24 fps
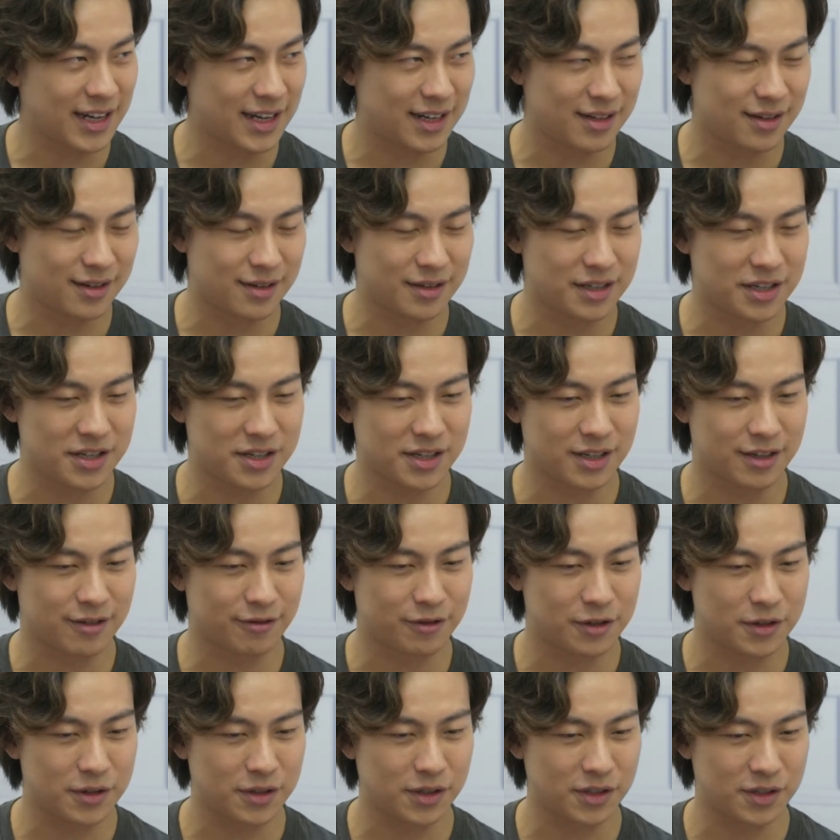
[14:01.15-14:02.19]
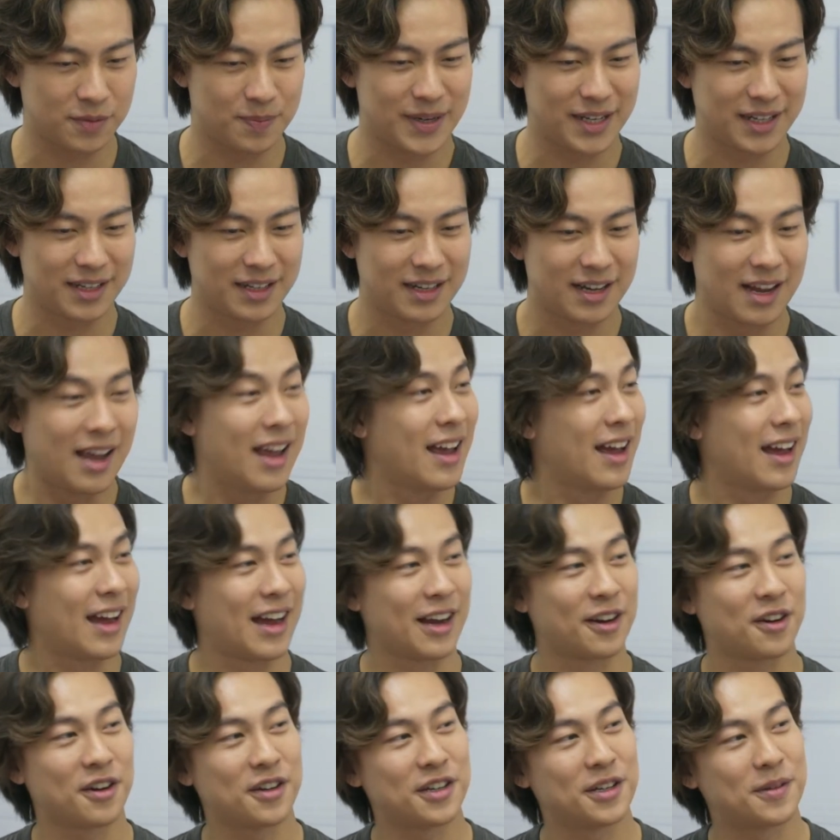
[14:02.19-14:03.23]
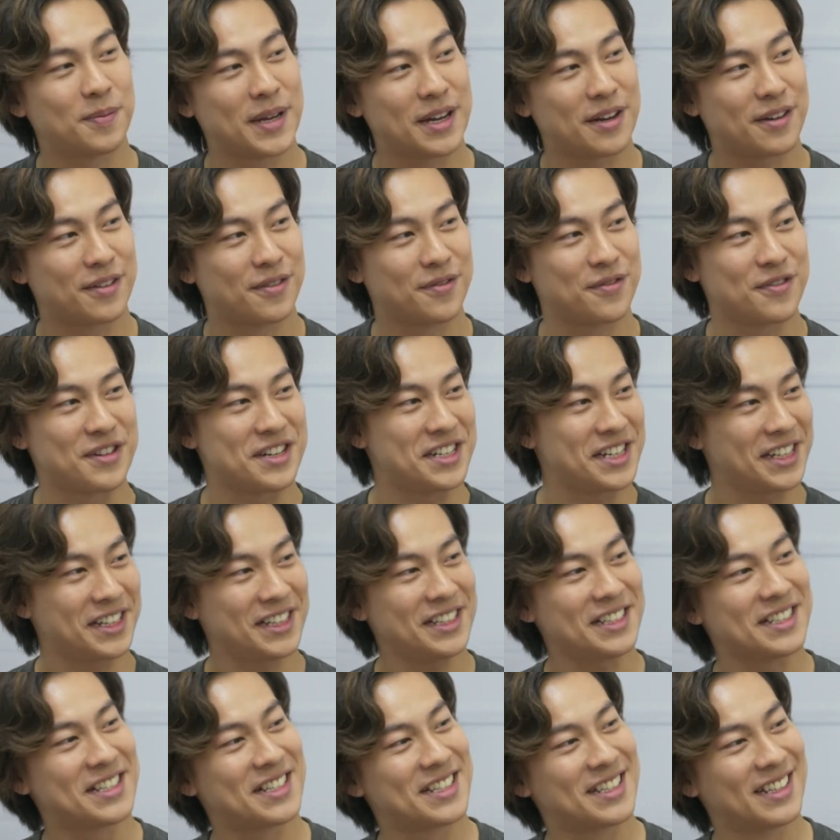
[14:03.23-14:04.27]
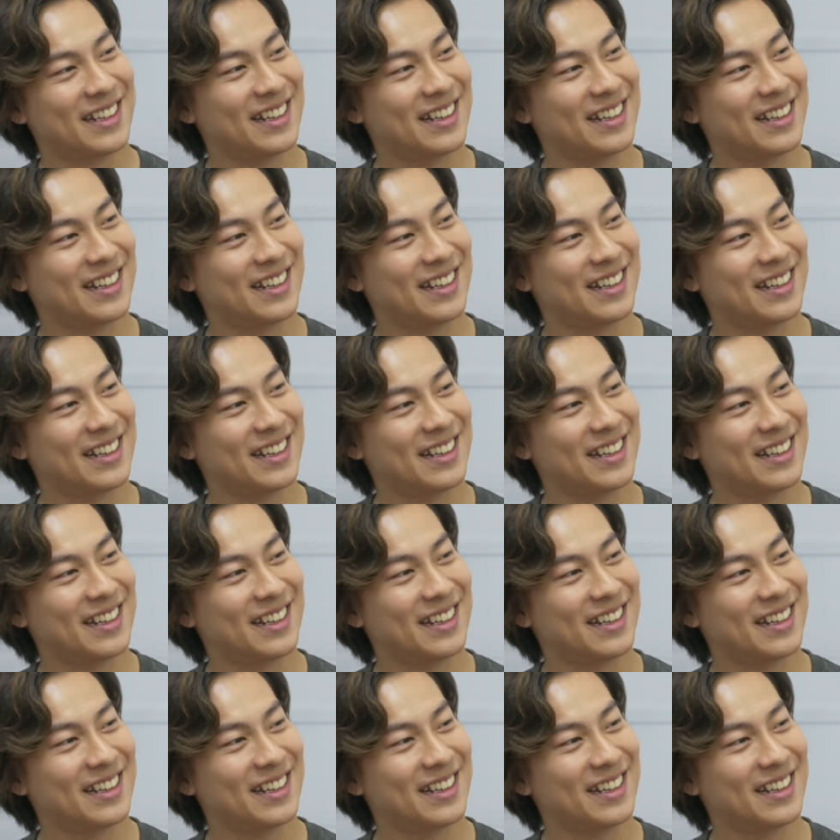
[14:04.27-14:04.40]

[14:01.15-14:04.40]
the audition, of course, but I got a pair of free tickets.